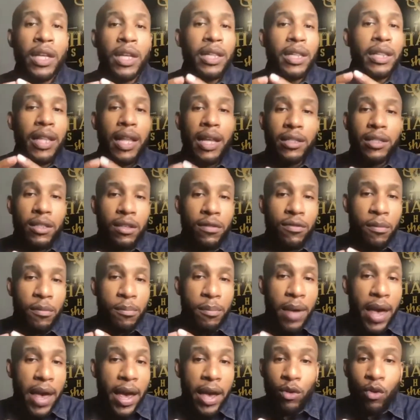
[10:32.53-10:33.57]
less of a
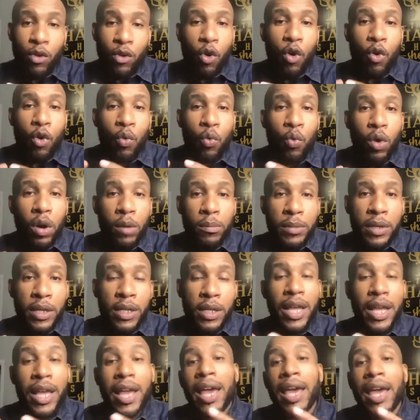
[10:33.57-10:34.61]
man or a woman
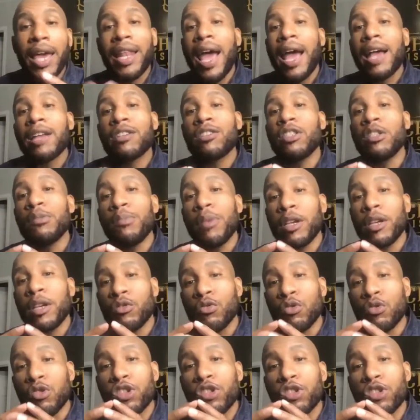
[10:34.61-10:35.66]
it actually makes you
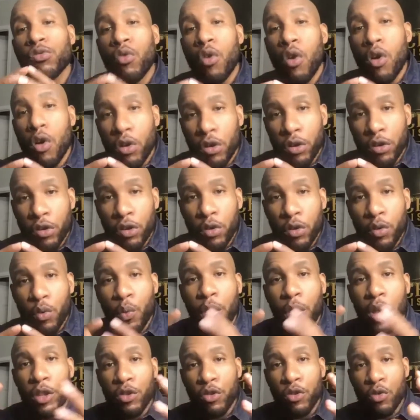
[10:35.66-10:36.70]
stronger
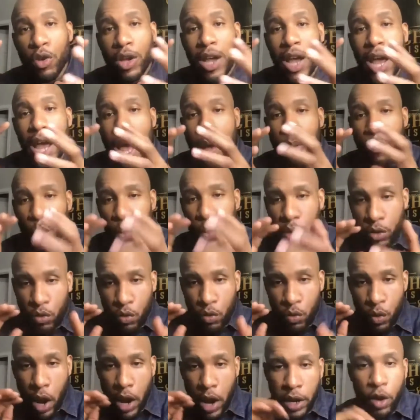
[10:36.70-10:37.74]
when you when you
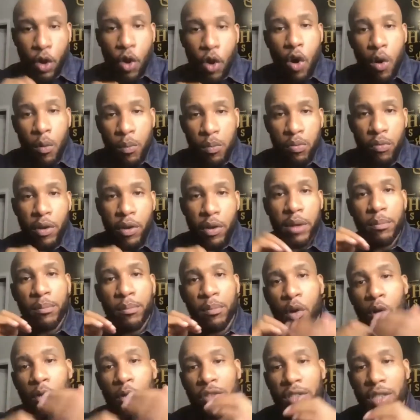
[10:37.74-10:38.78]
incorporate
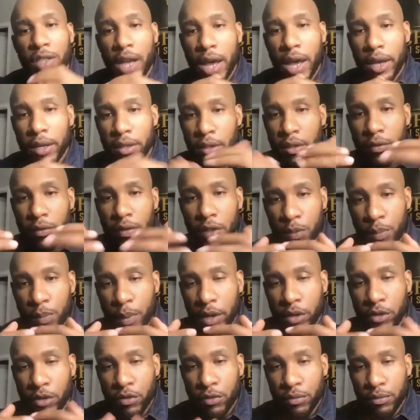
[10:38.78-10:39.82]
both sides of the
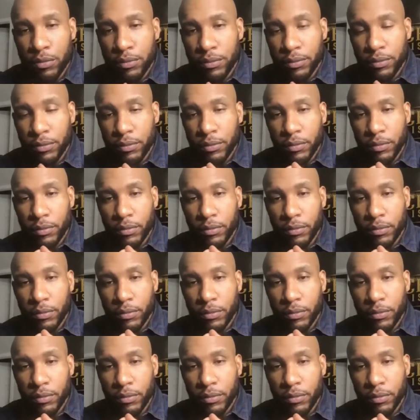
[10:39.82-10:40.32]
spectrum so